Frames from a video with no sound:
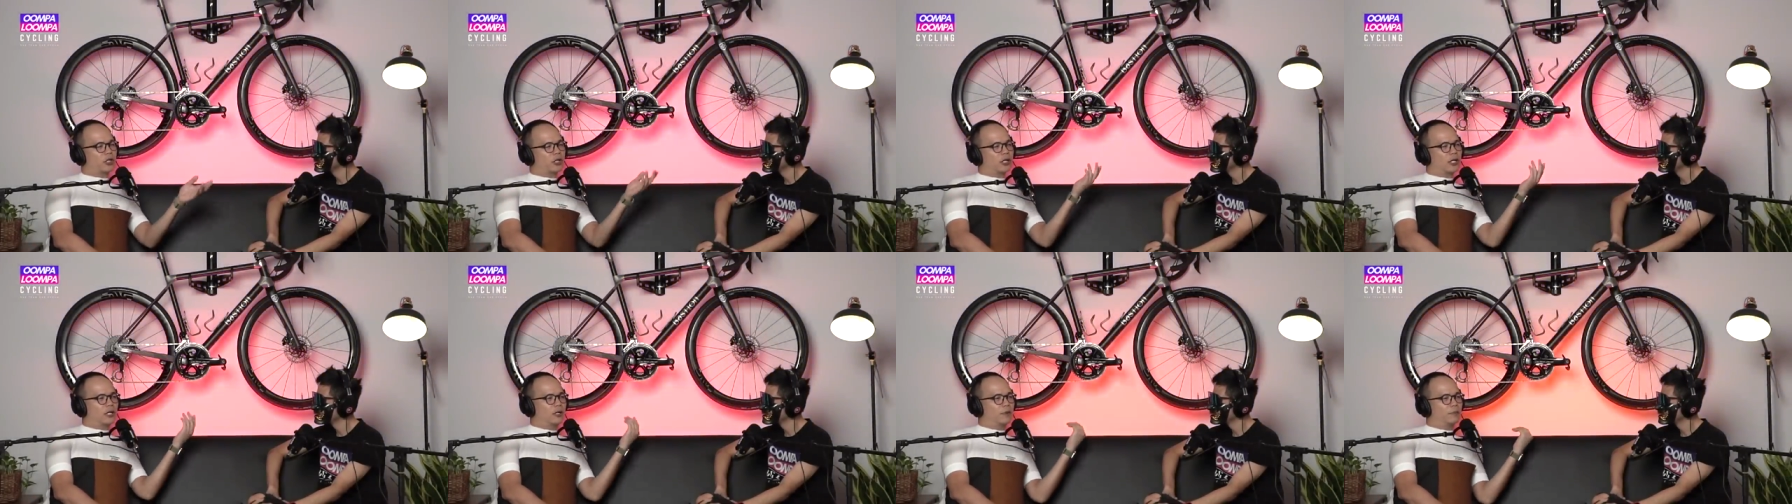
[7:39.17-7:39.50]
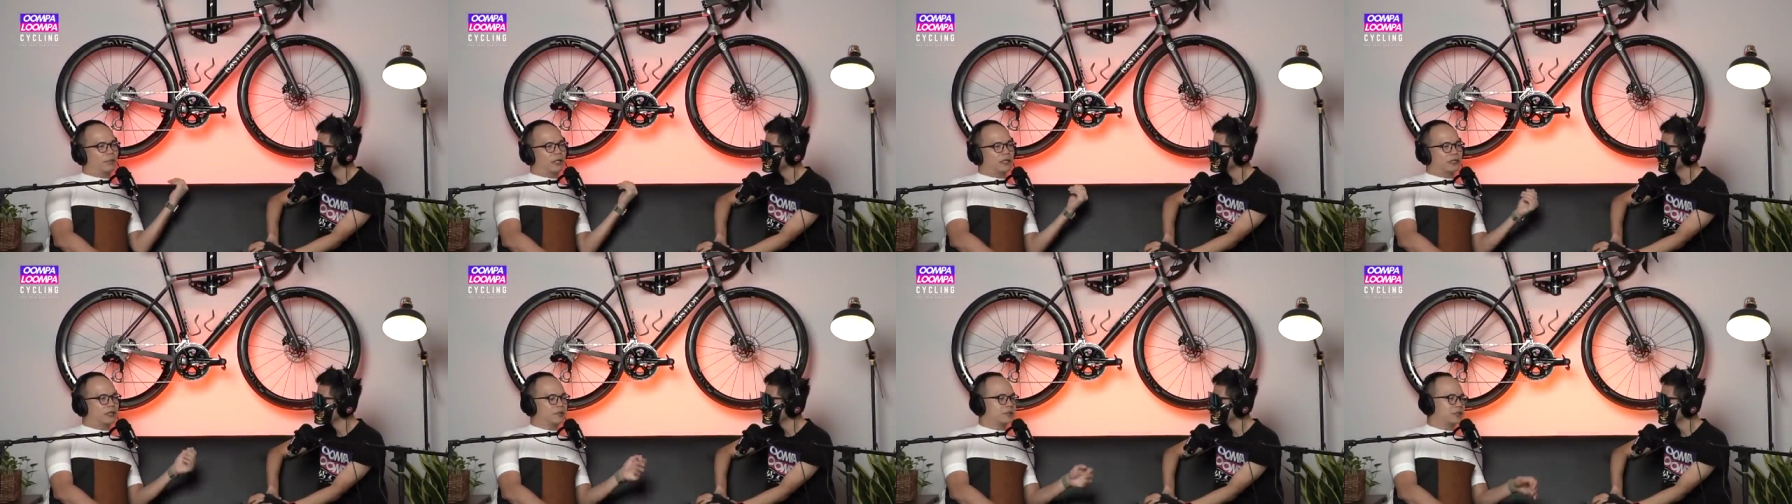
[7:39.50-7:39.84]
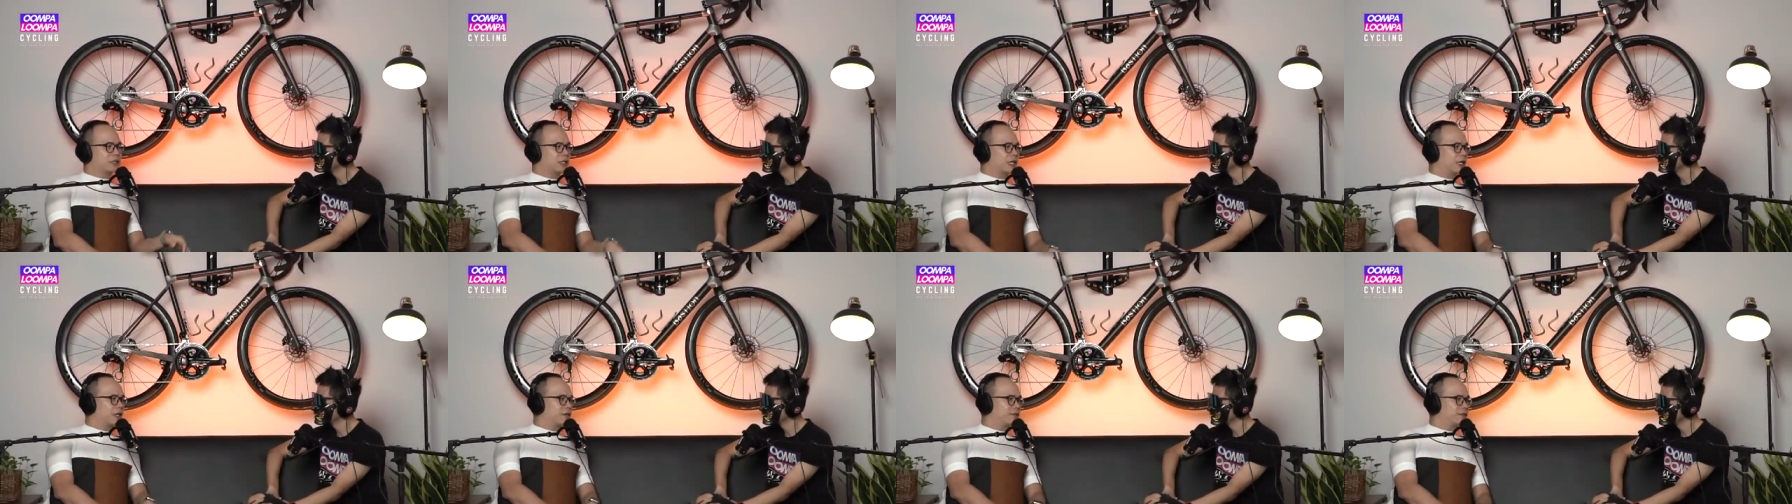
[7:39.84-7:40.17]
check out buy some
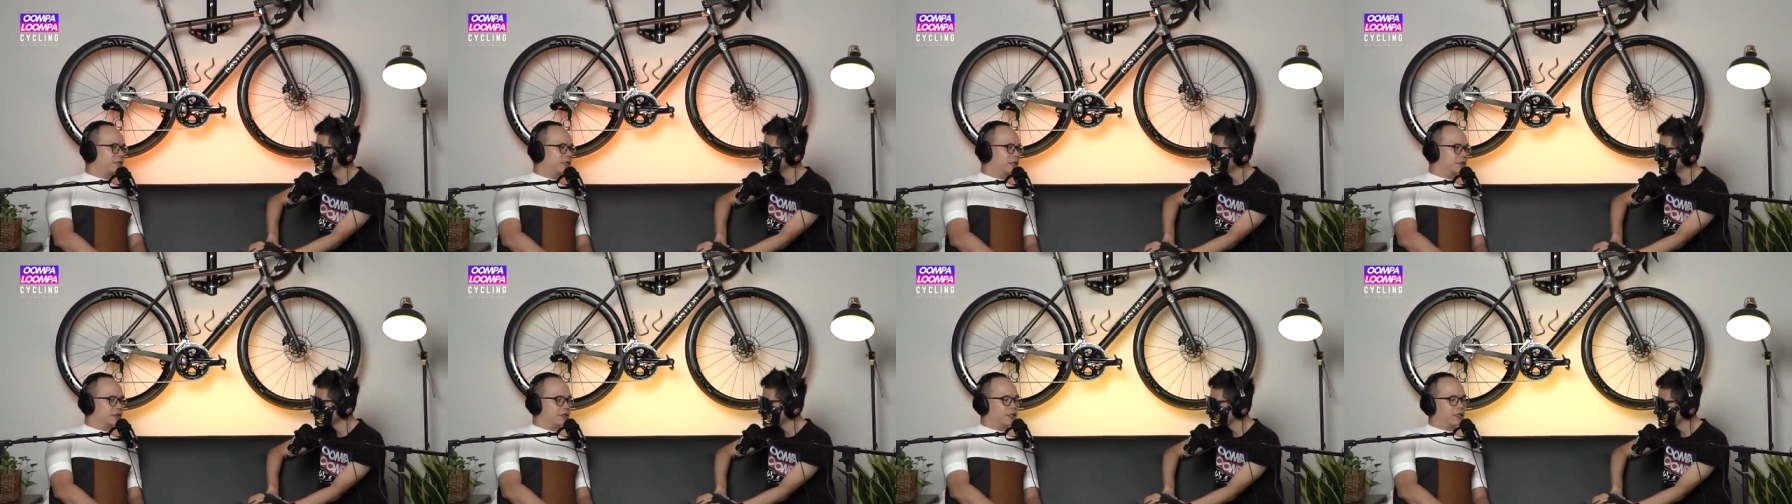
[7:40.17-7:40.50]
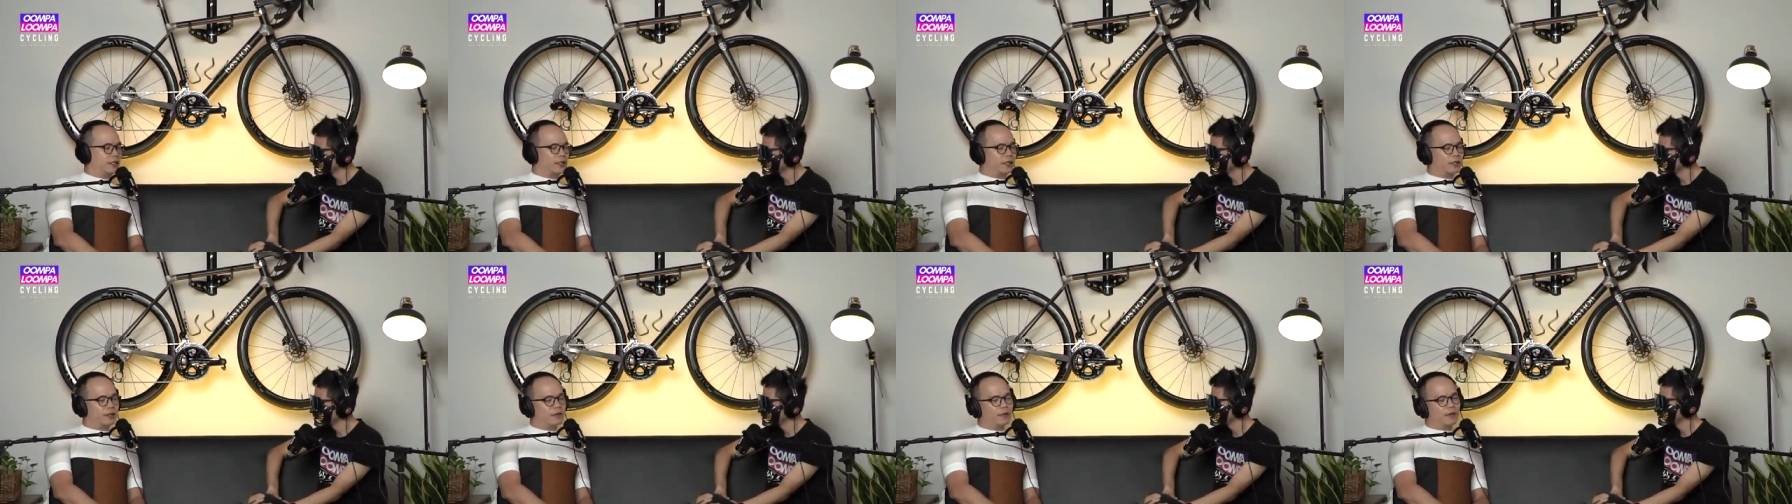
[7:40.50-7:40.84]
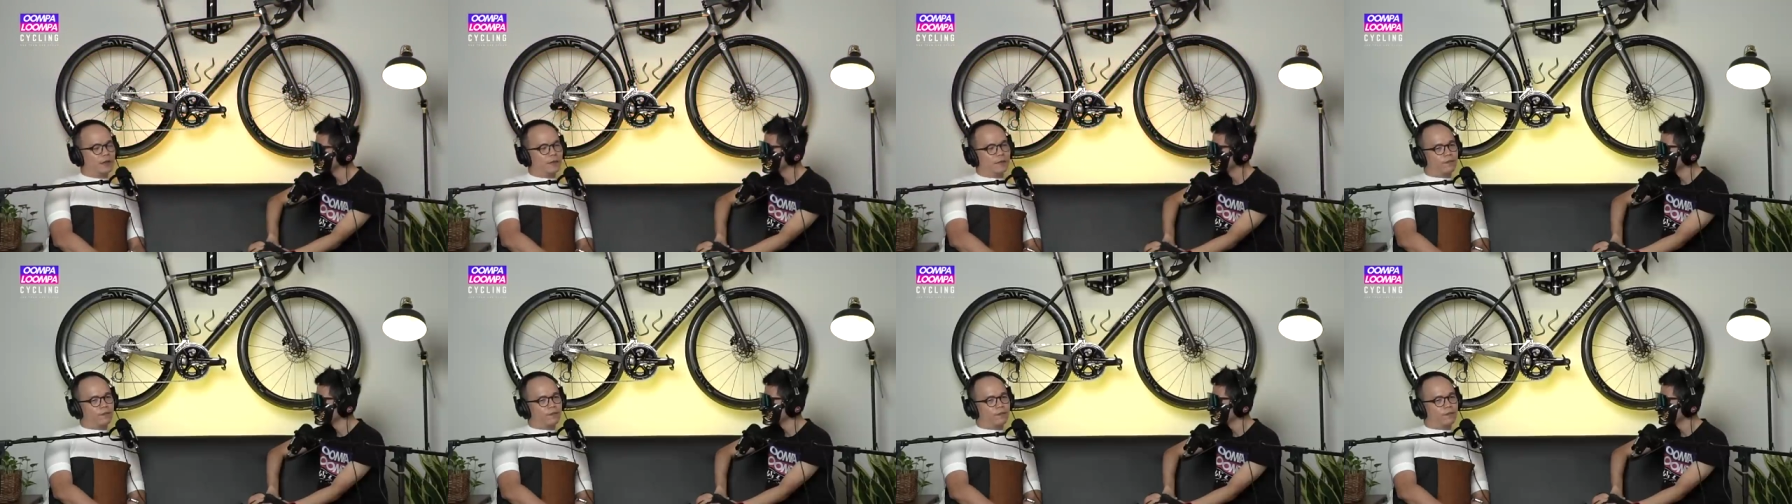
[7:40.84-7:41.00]
stuff here and there